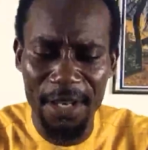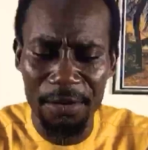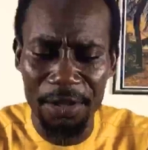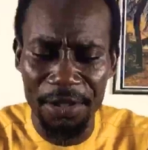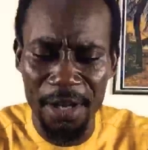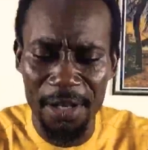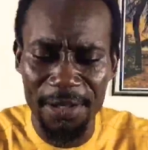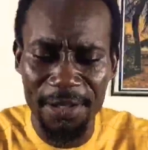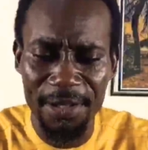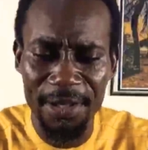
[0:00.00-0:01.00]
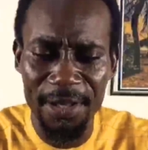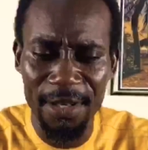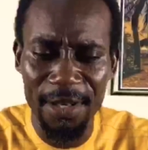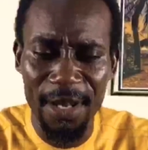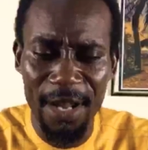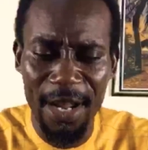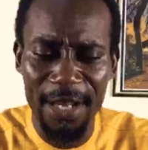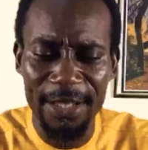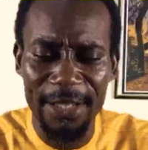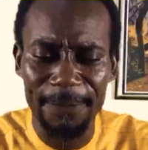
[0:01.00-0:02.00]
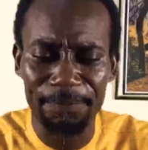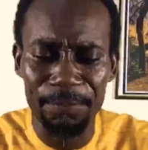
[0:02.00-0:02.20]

results. And